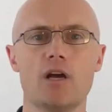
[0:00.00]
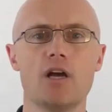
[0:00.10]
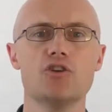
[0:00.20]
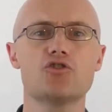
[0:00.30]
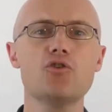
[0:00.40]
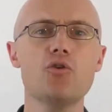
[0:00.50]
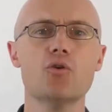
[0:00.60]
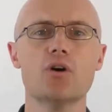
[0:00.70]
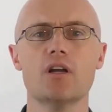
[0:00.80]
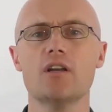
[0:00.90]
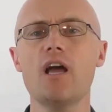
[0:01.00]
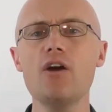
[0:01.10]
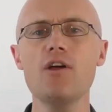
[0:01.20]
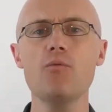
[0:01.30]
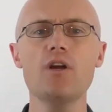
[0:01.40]
So, now
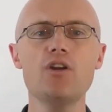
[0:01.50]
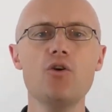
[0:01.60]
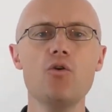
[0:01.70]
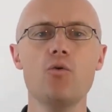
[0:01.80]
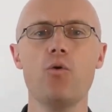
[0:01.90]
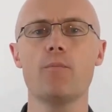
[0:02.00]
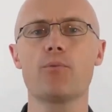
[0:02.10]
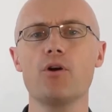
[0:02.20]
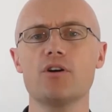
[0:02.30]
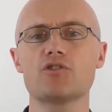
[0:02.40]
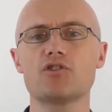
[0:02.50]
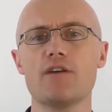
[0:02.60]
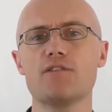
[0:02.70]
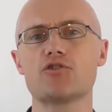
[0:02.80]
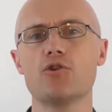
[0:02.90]
that we know what product
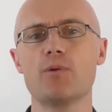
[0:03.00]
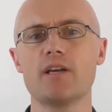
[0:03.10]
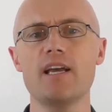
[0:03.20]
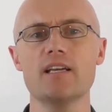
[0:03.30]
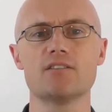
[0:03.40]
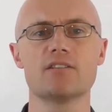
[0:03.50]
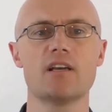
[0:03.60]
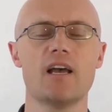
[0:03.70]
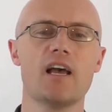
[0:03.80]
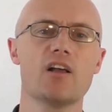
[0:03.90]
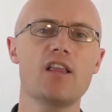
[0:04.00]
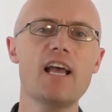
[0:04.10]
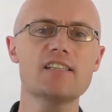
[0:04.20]
service grouping is, let's